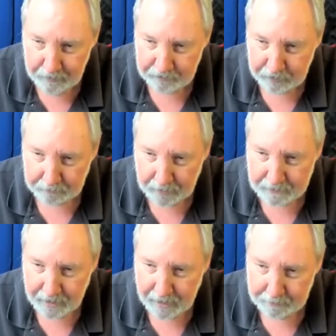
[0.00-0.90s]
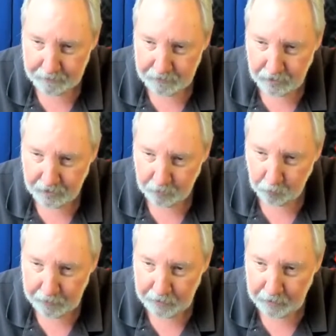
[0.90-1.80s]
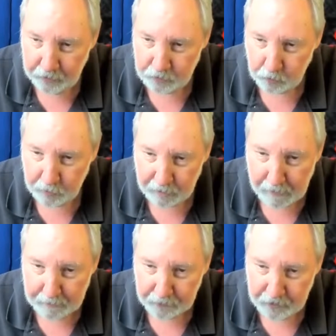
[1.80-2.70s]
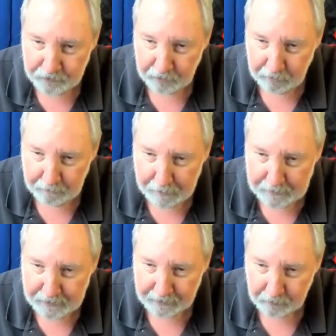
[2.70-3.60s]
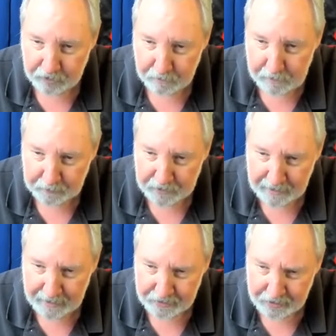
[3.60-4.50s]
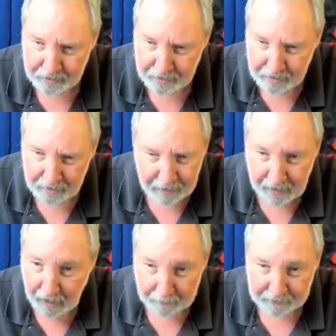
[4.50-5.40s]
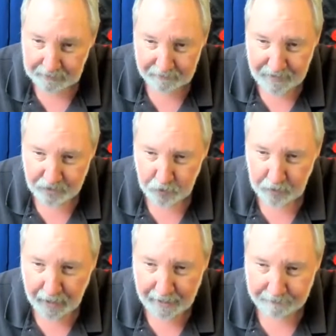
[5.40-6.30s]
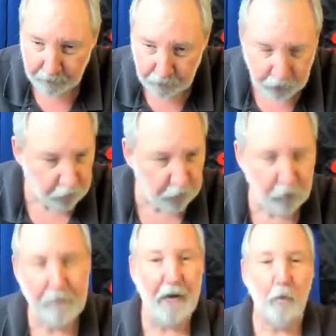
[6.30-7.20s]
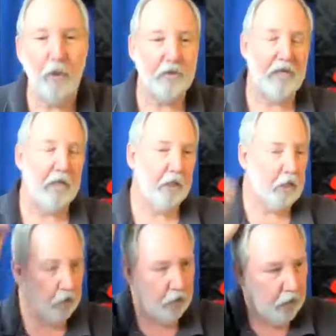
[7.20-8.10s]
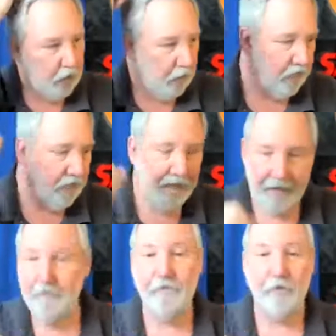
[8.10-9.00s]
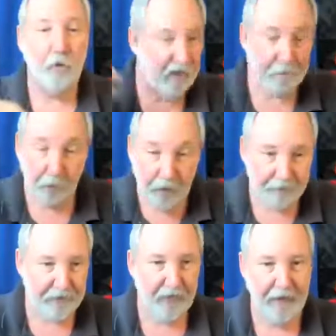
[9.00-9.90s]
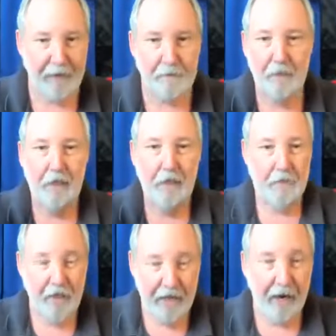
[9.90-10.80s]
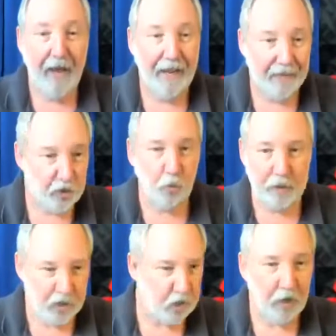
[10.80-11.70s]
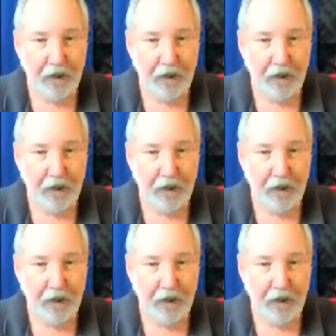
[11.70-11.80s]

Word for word: Sometimes it happens on Windows when the memory is full, maybe tolerance of memory is less. I'm going to leave that to an iPhone guru, but I will tell you that for the brief time that I switched to